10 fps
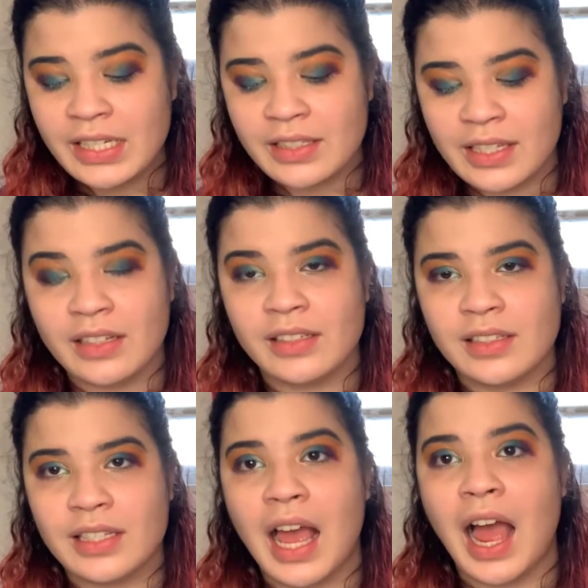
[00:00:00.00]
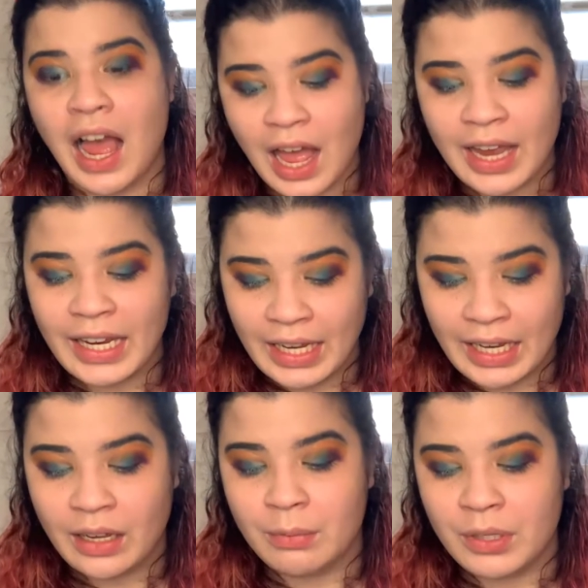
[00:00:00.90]
a sense, I
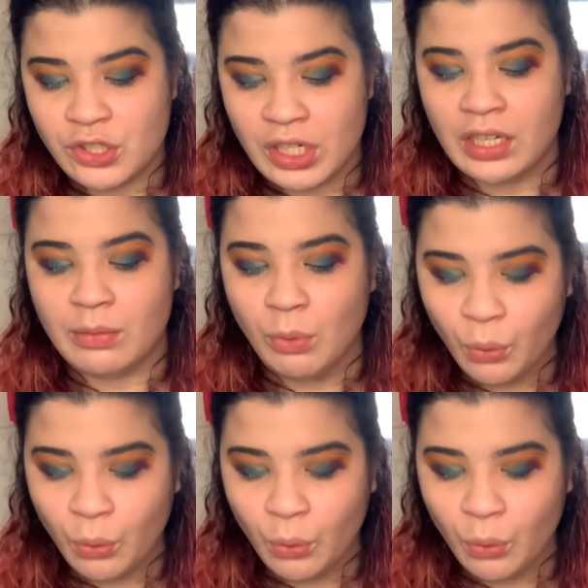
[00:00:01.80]
am Jacob